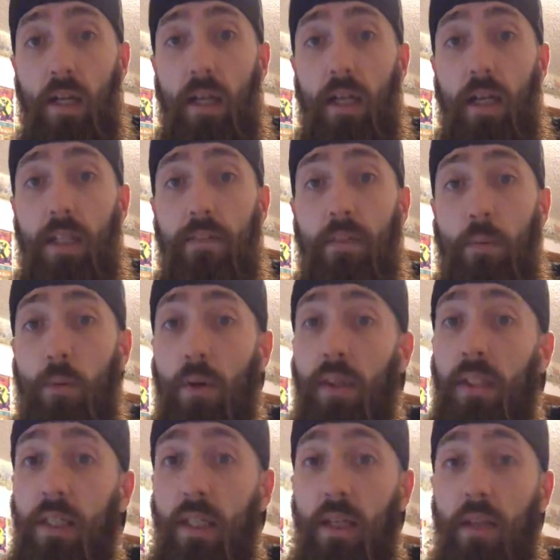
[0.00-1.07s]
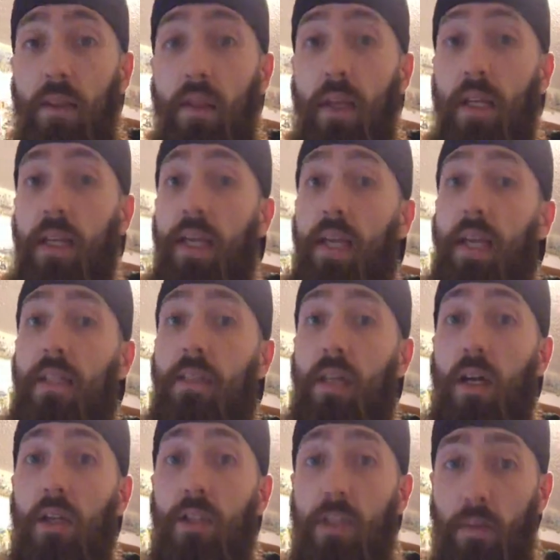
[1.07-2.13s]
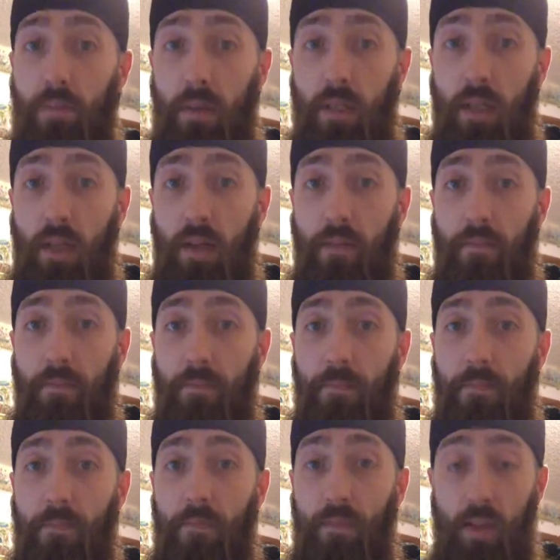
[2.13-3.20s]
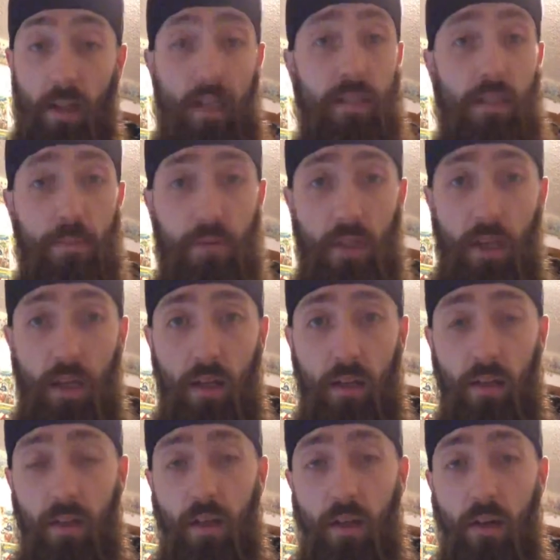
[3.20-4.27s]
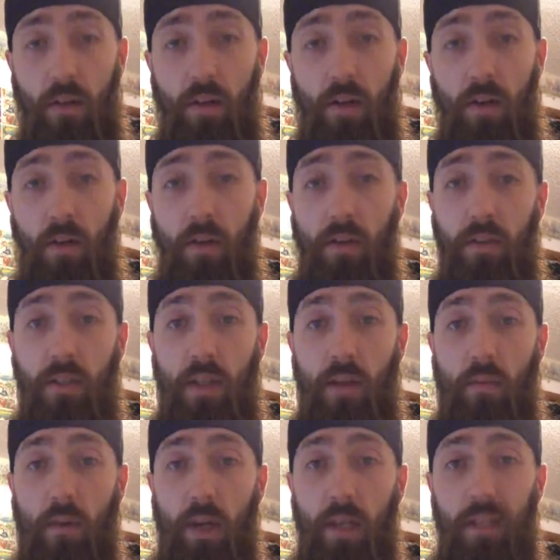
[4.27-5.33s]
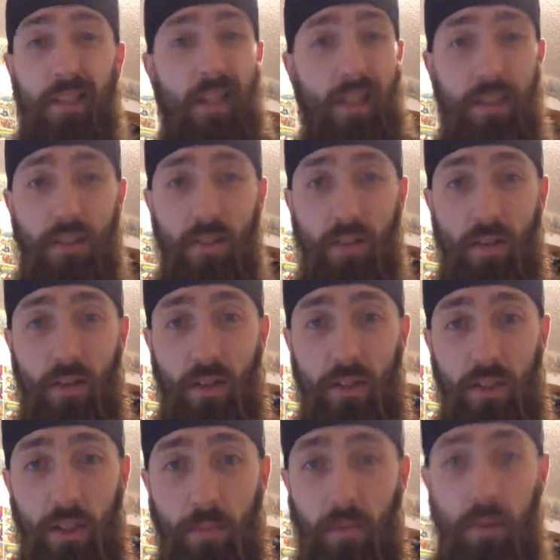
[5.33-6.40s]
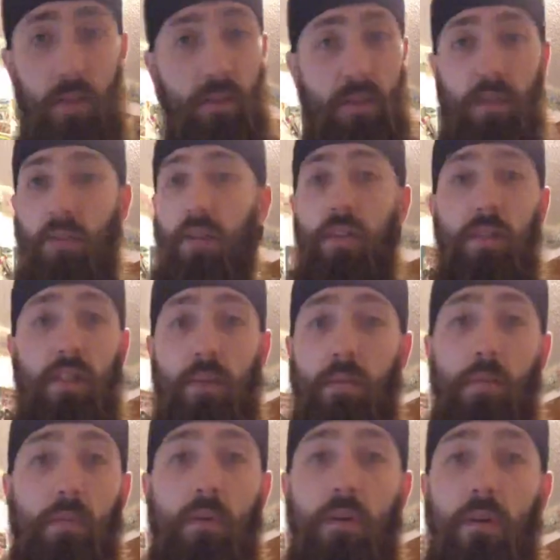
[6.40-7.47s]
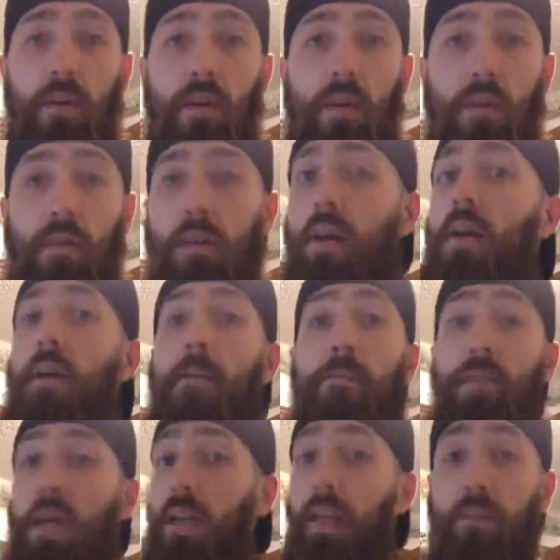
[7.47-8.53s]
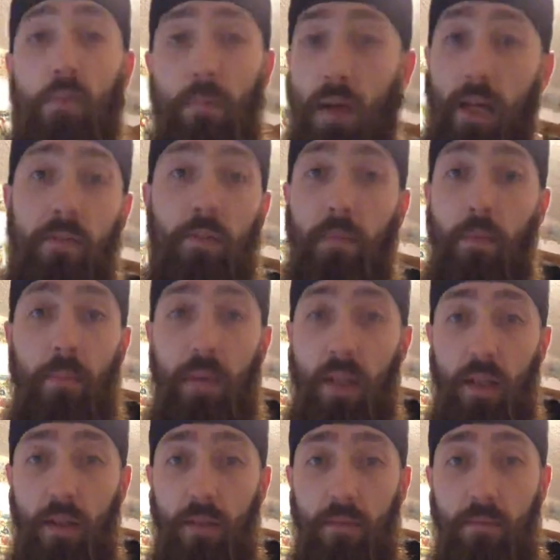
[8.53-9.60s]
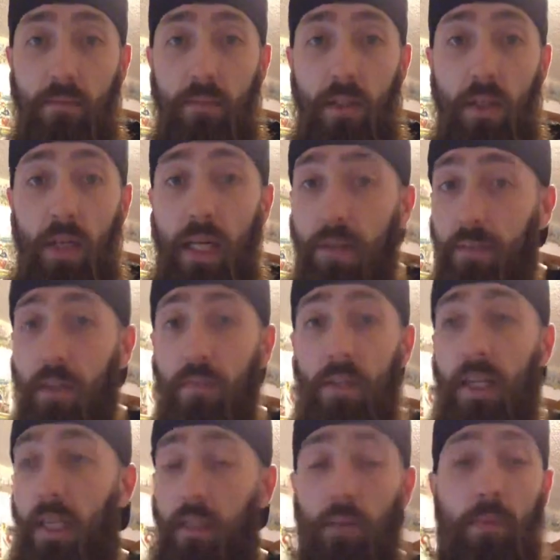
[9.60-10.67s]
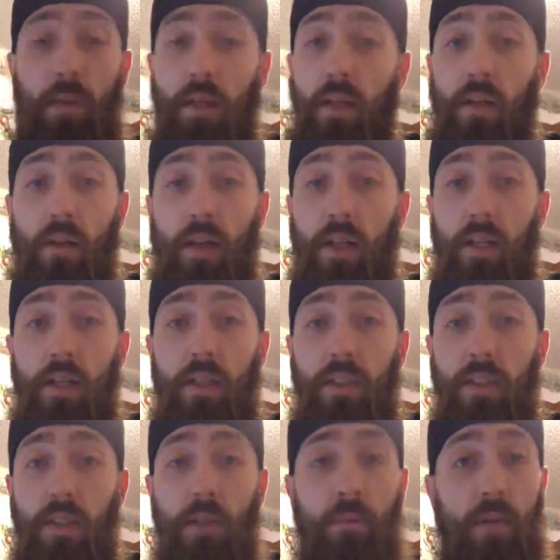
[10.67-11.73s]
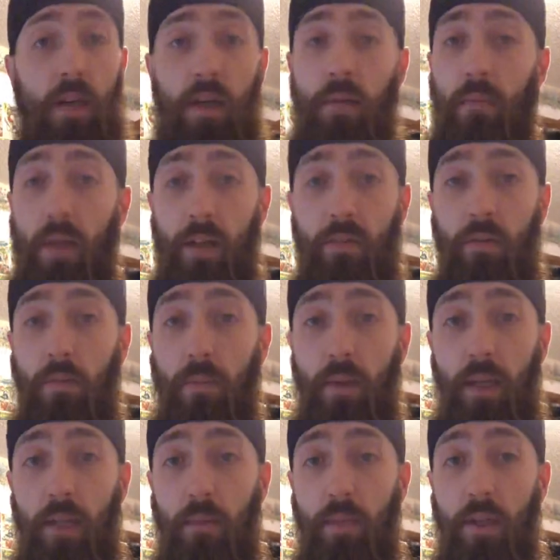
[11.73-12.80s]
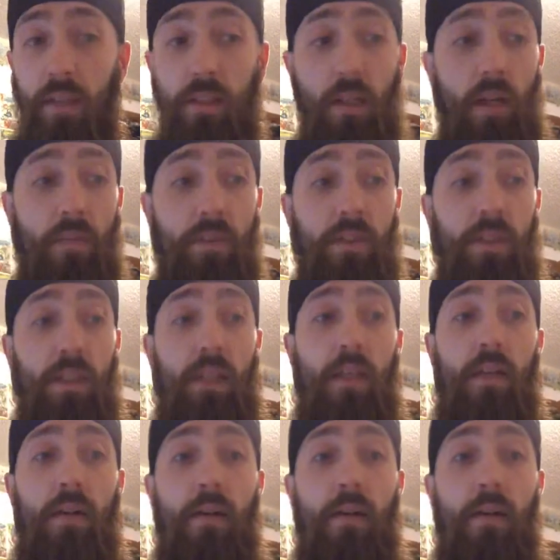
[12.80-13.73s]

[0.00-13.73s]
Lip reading: It's February 10th, and he has not shipped it yet. And that's upsetting. I don't understand why it takes so long to ship it. Just go ahead and ship the book. I'll never buy from him again. Even if I get the book in great condition, I'm not going to buy from him again, because obviously,